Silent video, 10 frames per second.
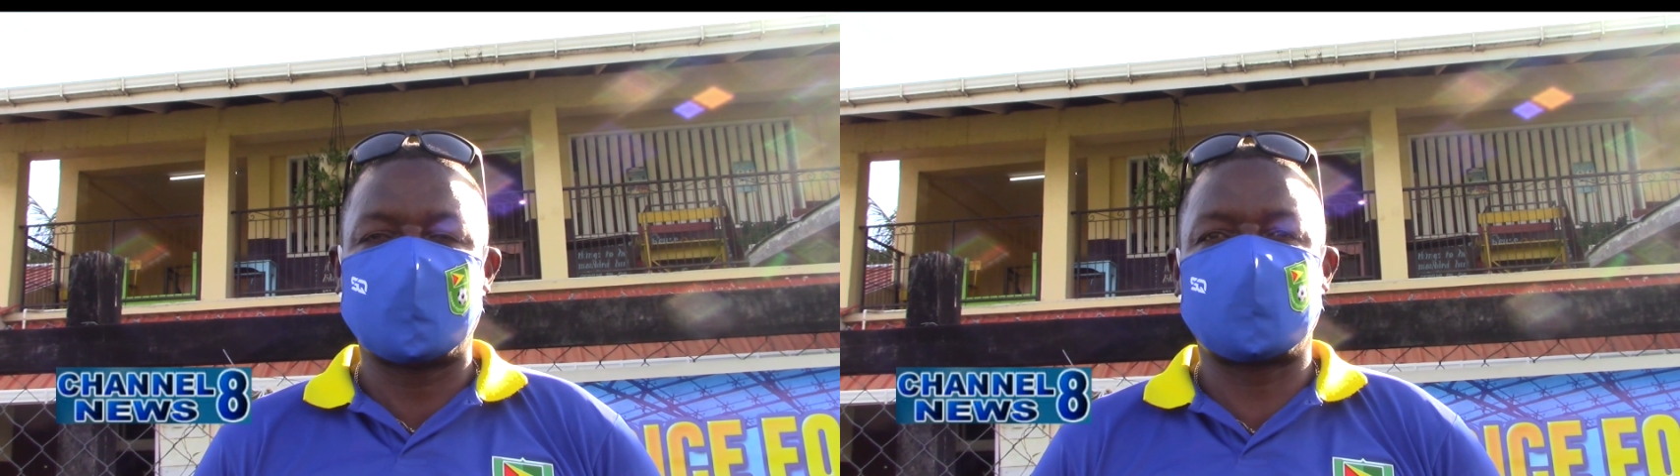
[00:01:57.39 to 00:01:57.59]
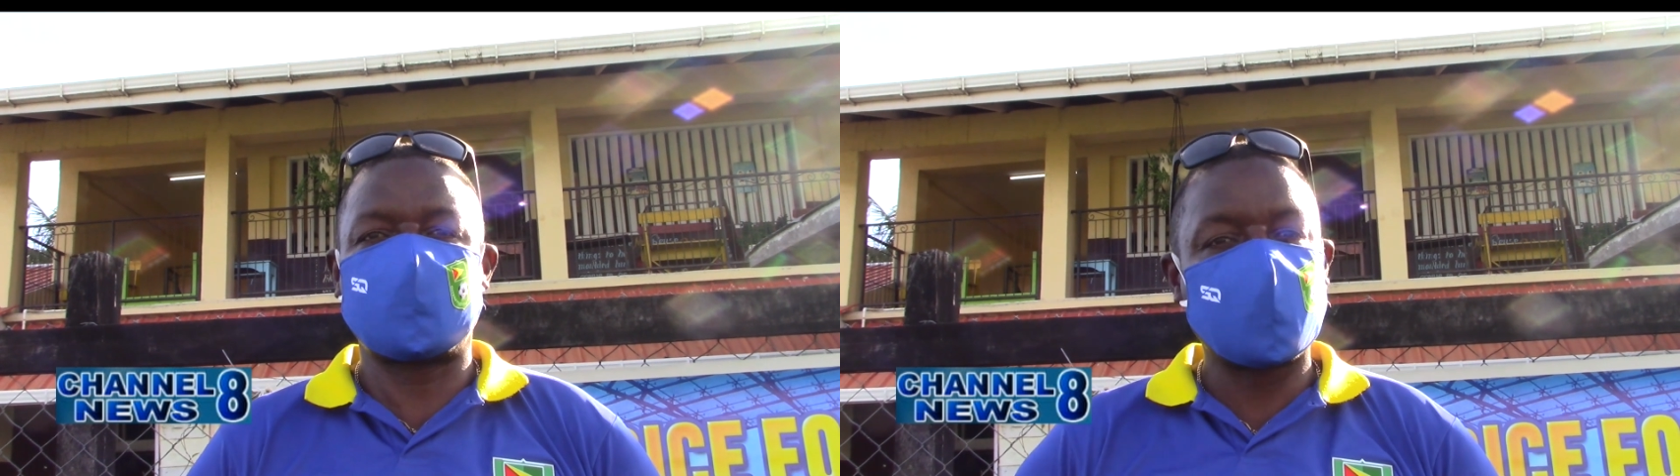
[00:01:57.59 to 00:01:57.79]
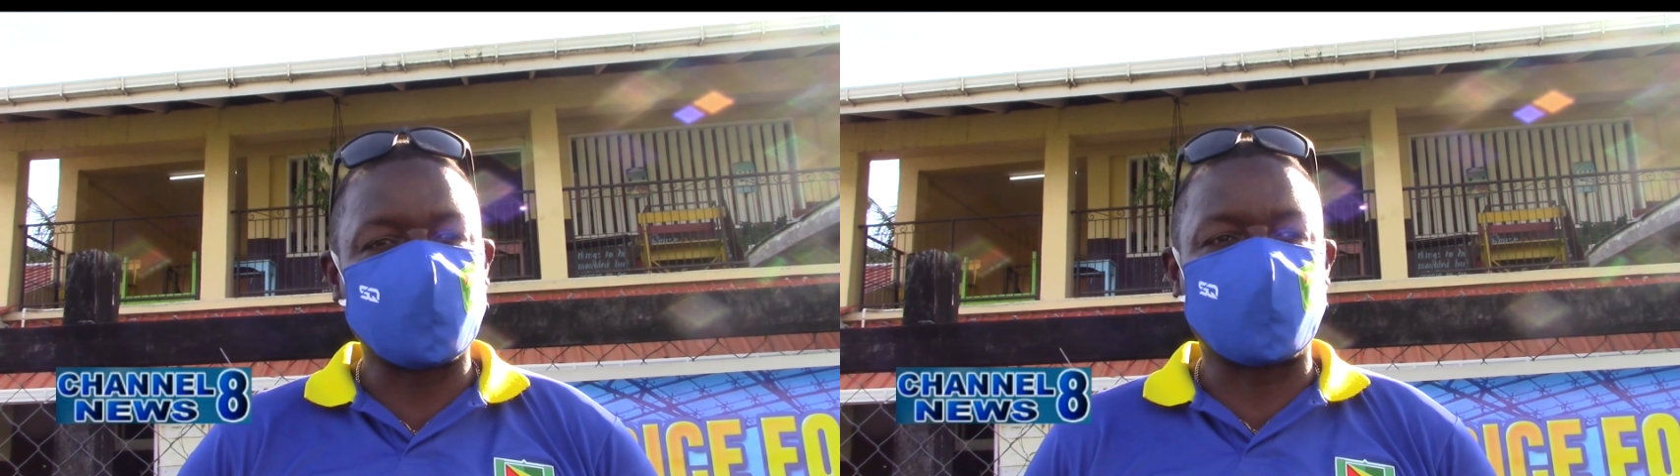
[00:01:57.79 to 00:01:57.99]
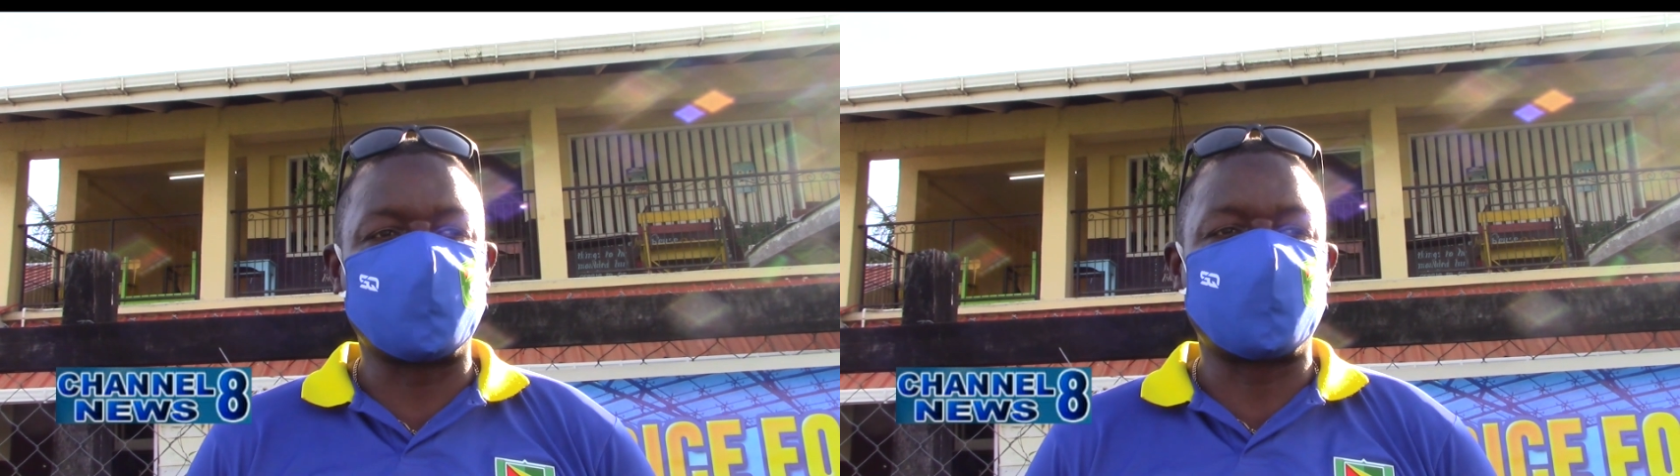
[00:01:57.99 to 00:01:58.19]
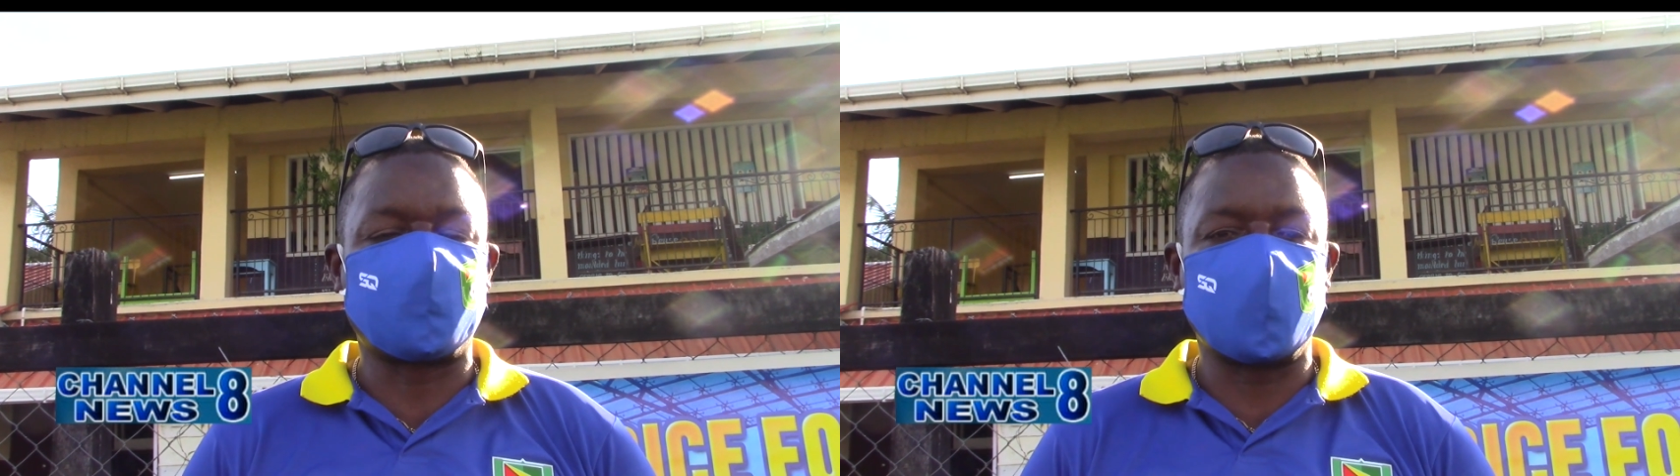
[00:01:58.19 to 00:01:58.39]
the same
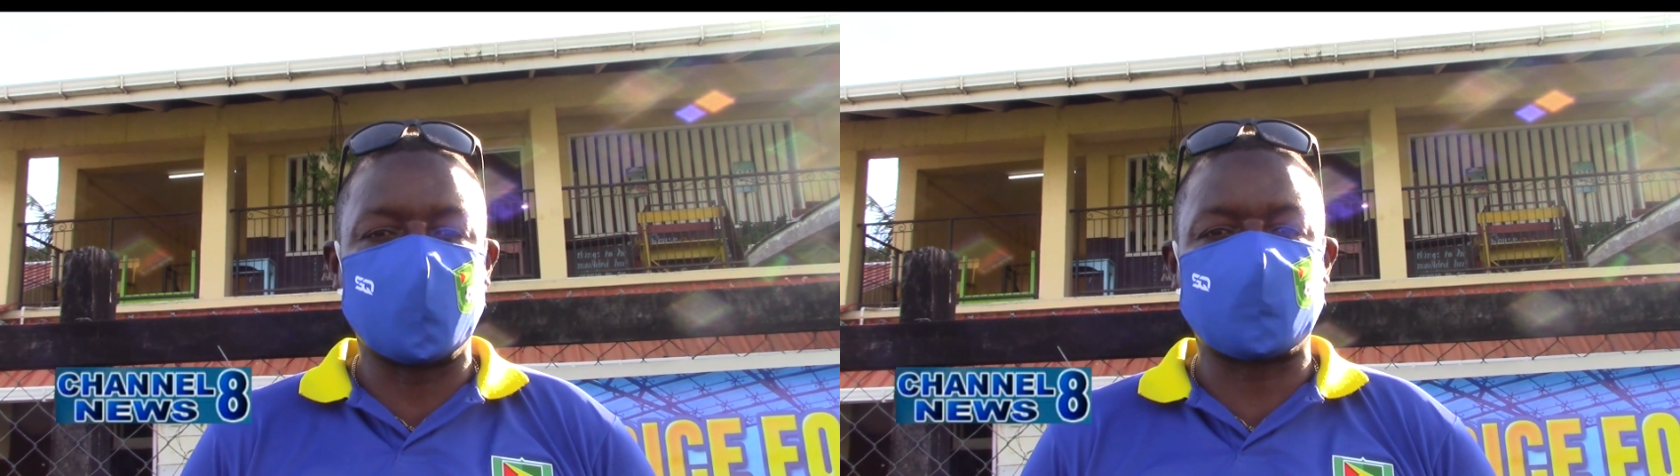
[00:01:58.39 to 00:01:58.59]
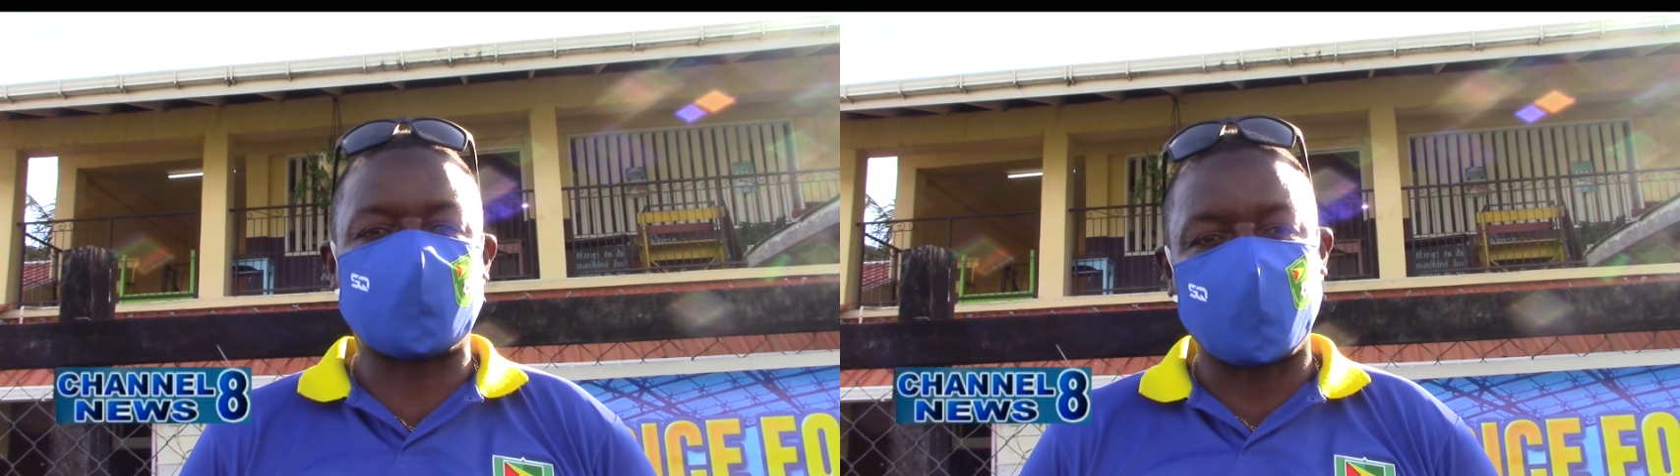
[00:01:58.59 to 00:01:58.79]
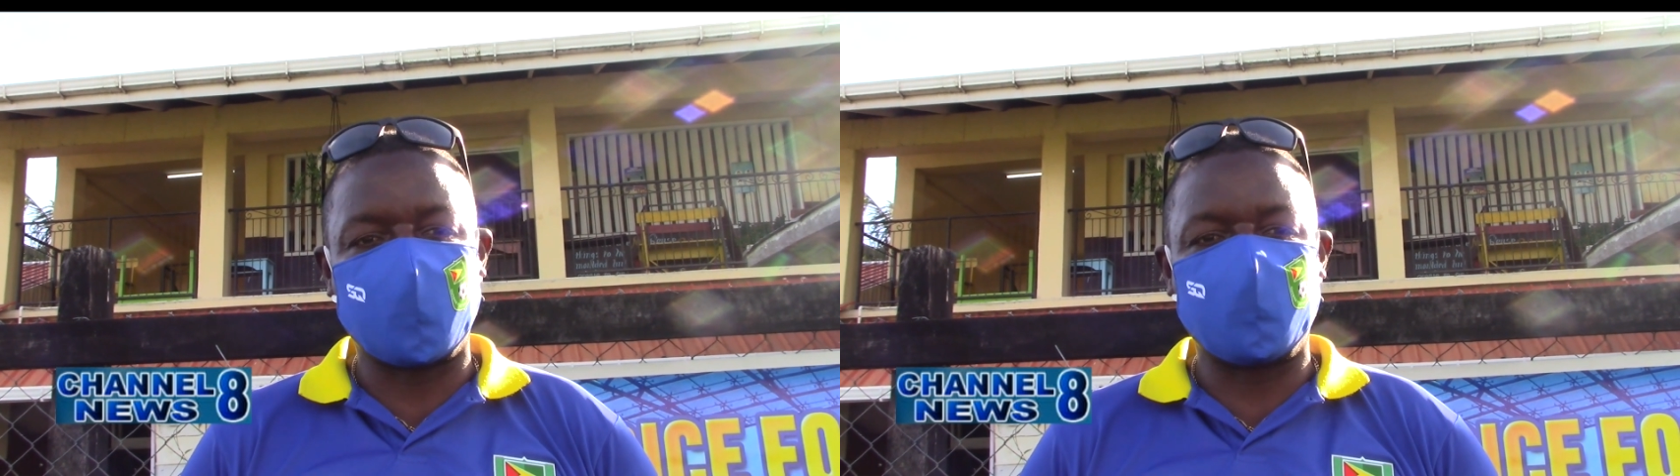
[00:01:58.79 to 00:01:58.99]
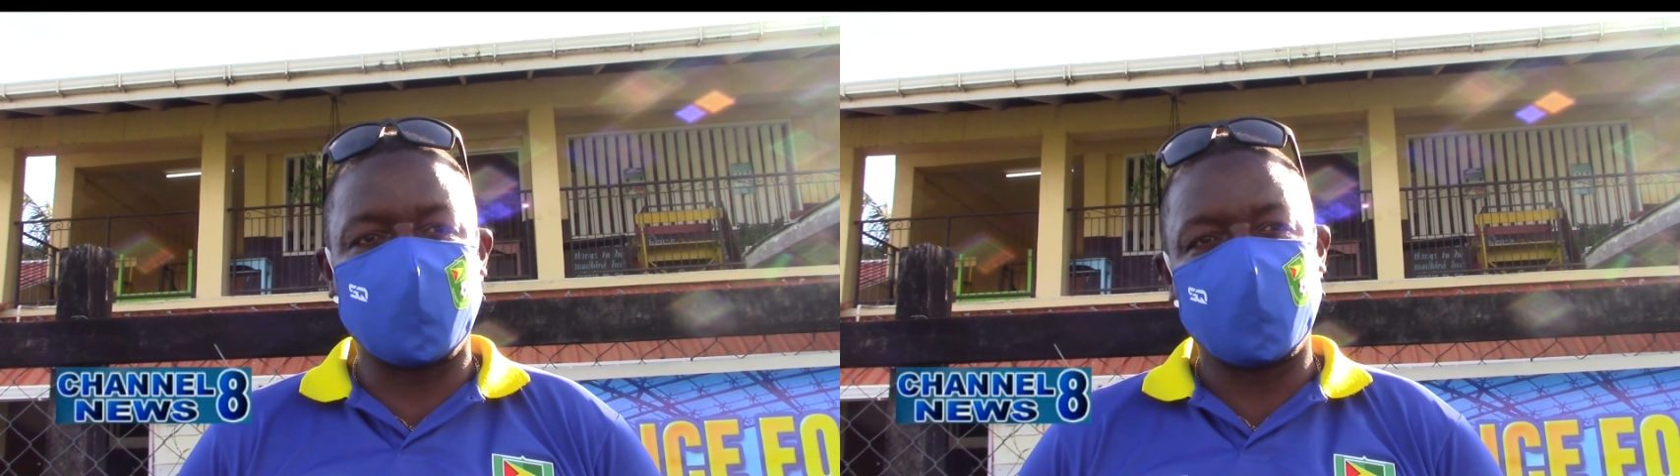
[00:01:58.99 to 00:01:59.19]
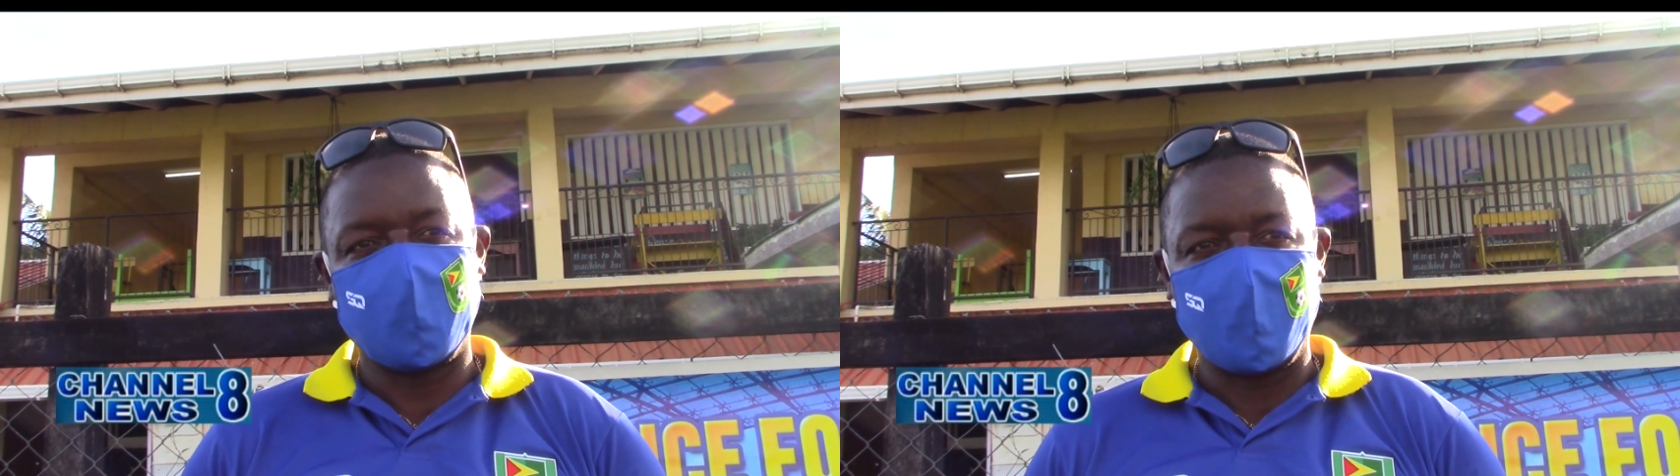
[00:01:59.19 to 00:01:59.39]
group of players are going to be